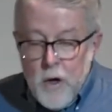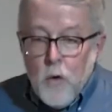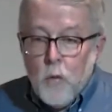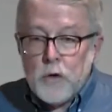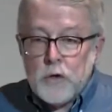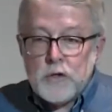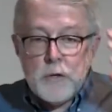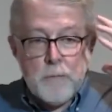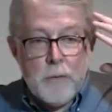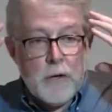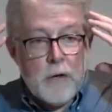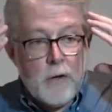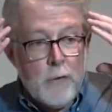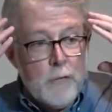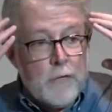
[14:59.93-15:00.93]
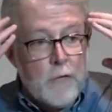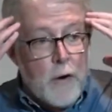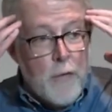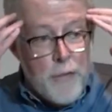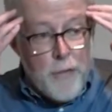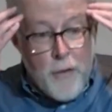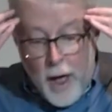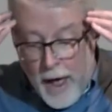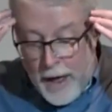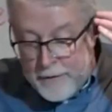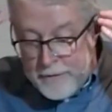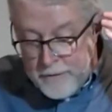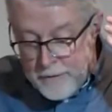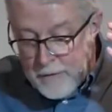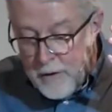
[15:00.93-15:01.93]
Worship includes our
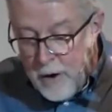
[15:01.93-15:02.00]
thoughts,